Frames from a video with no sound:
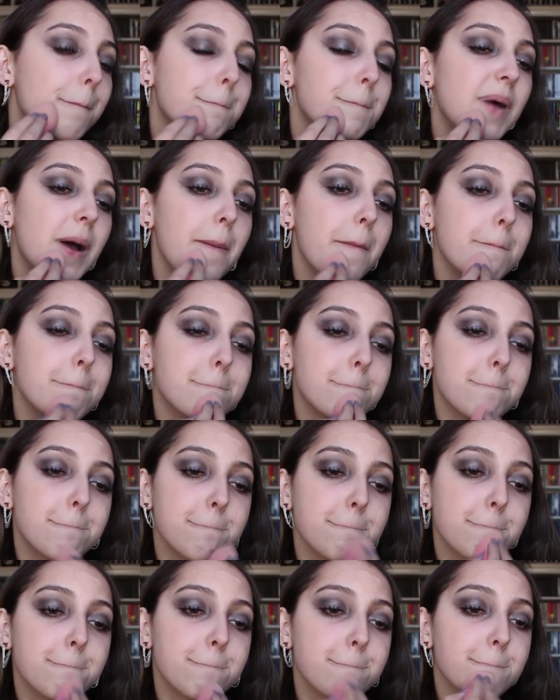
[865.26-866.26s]
But
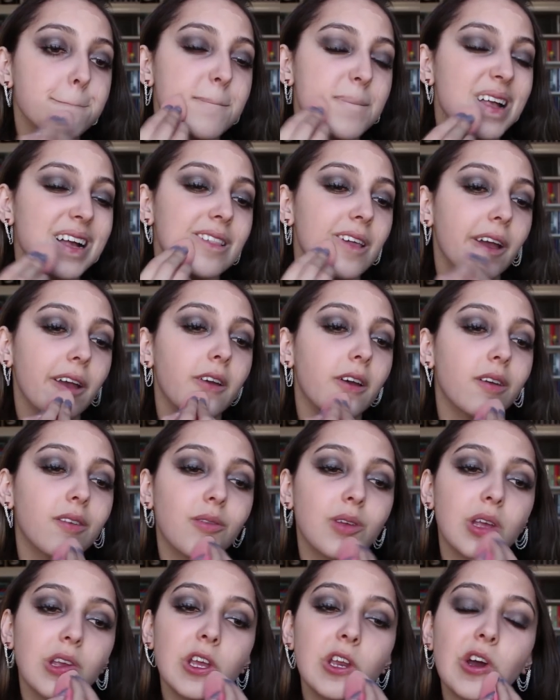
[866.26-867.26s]
I like,
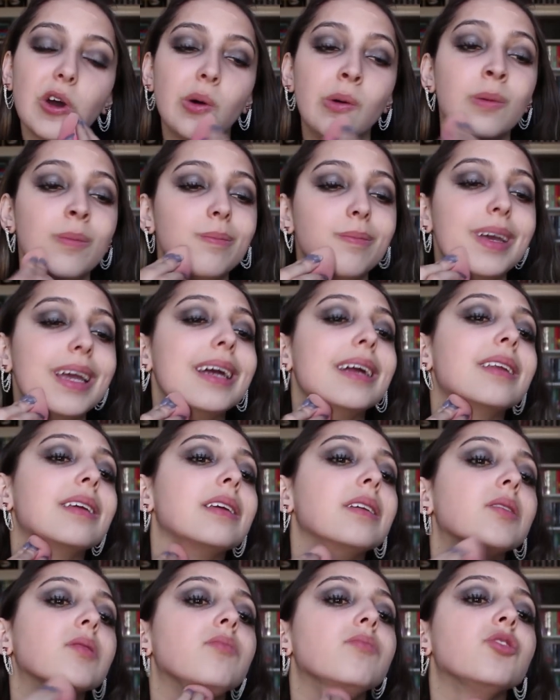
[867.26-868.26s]
you know,
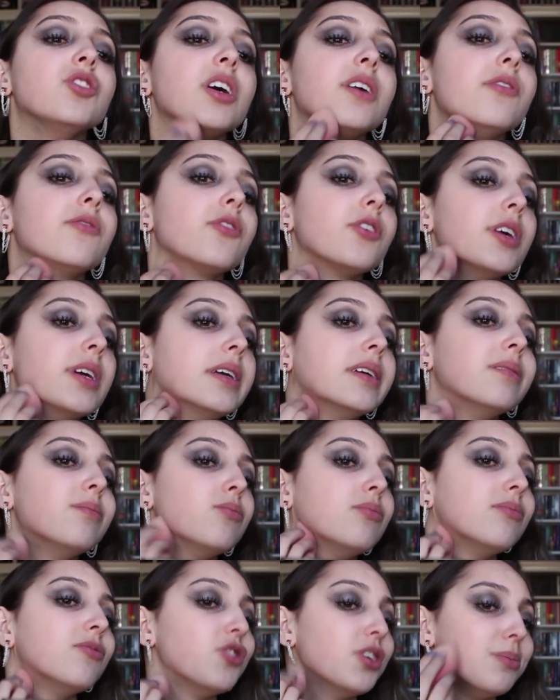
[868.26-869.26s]
Manny,
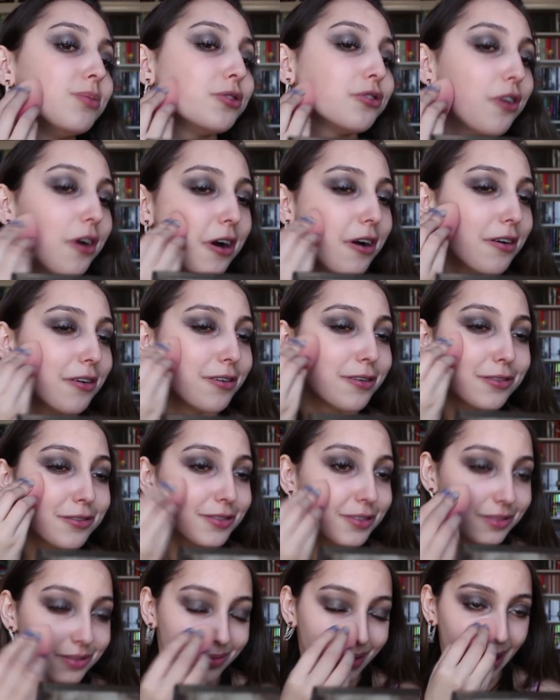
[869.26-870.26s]
Jeffree, James
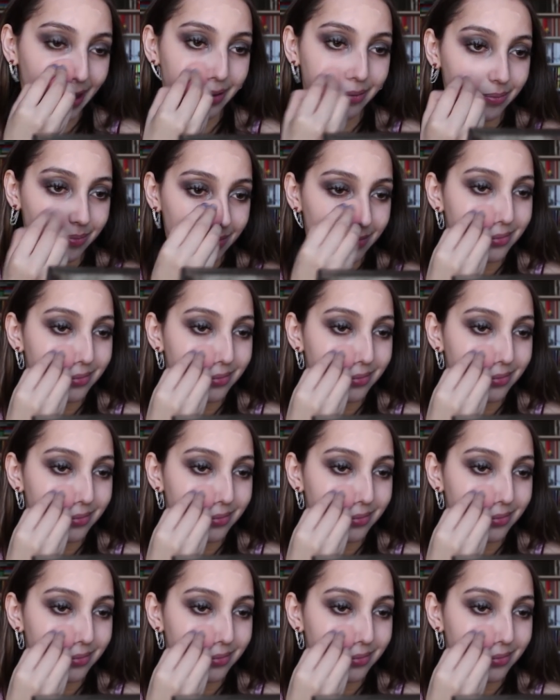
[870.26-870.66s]
Charles, like